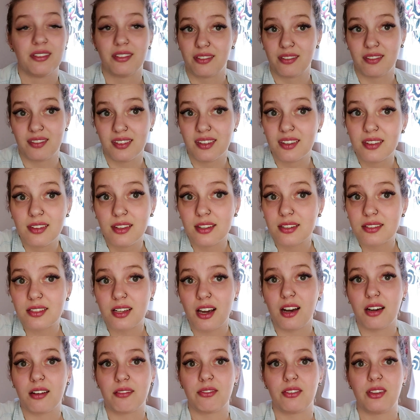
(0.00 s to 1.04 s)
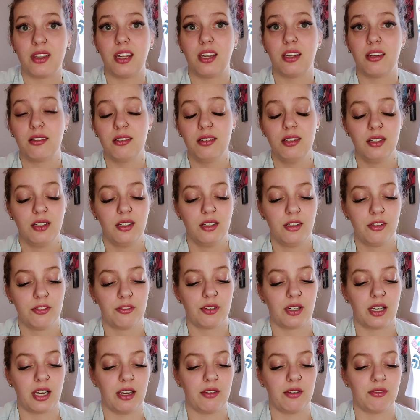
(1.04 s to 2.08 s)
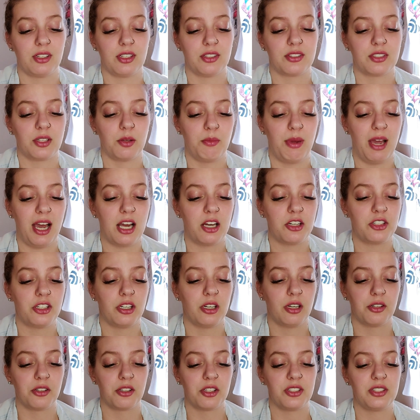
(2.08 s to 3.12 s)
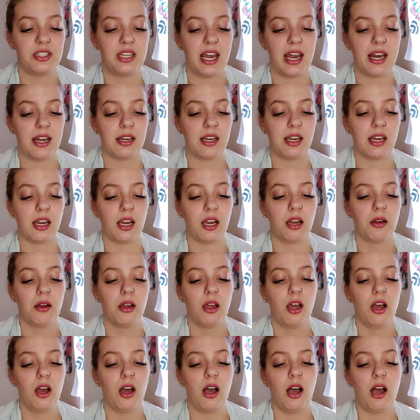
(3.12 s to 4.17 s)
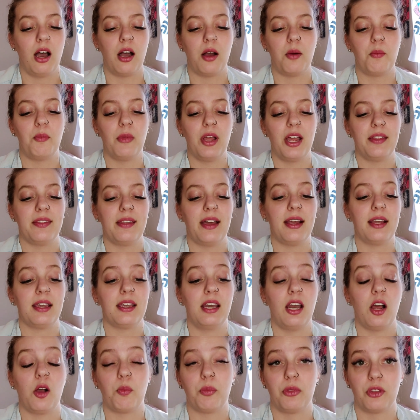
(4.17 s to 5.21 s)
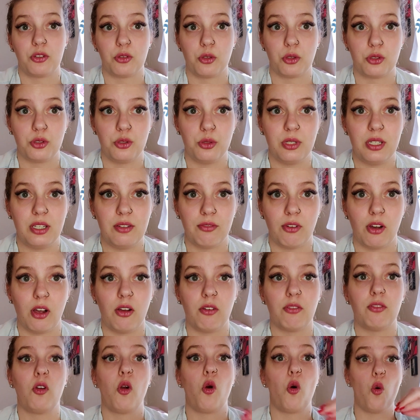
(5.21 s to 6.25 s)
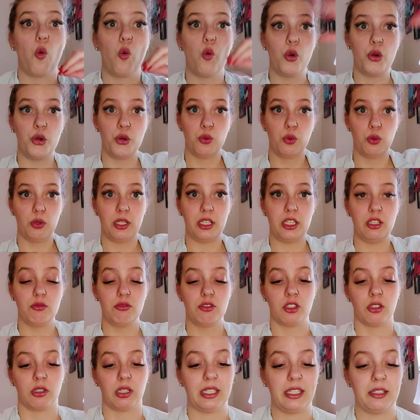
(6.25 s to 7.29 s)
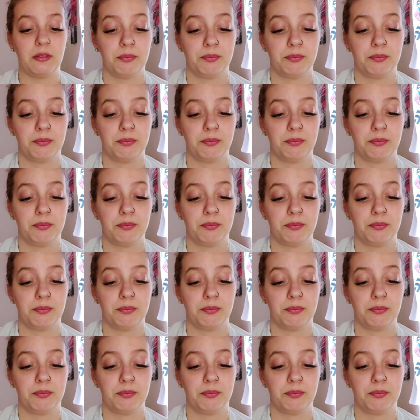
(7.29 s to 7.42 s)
this kind of thing, forgiveness, compassion, understanding, and that can help the soul to evolve hugely.